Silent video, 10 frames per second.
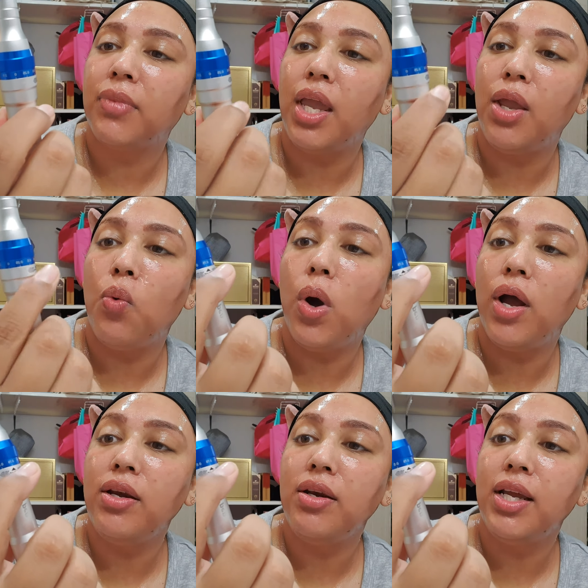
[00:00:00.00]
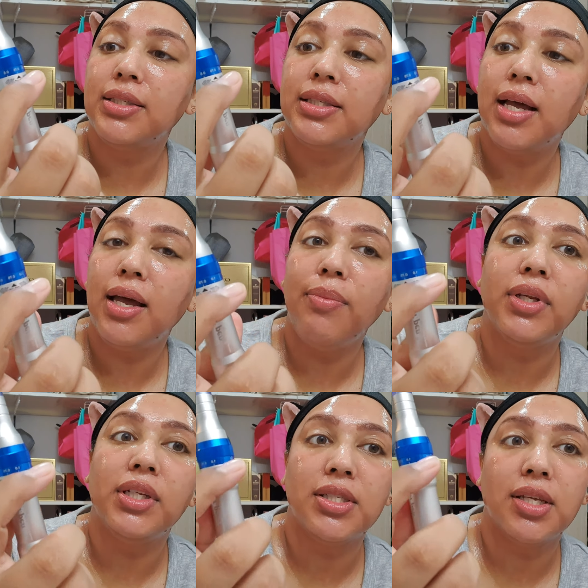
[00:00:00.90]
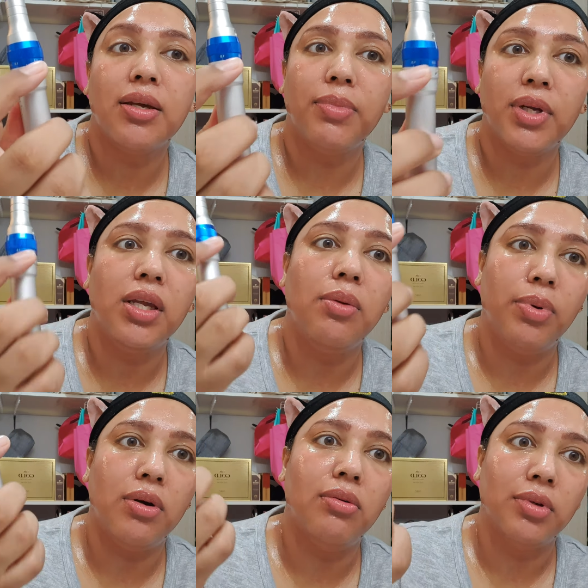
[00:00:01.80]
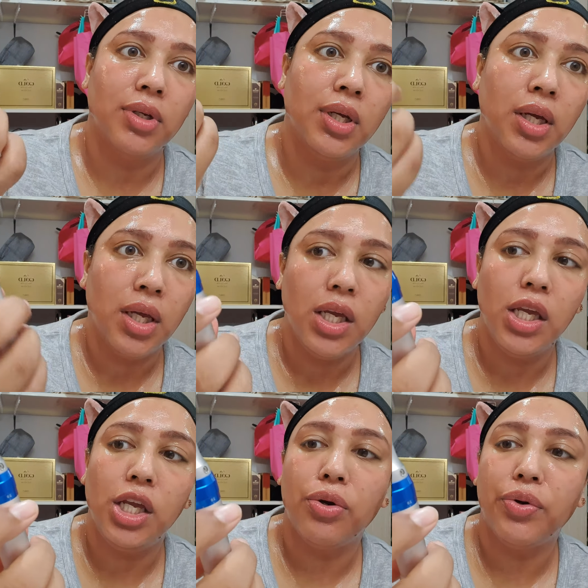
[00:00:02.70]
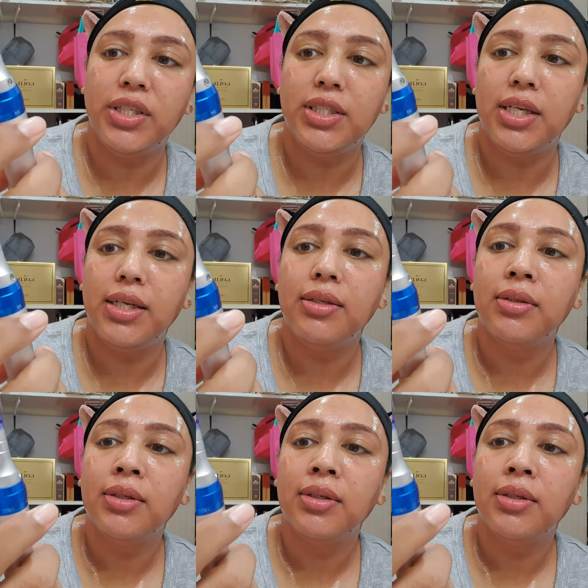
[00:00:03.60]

a 1 next time, and just keep on increasing it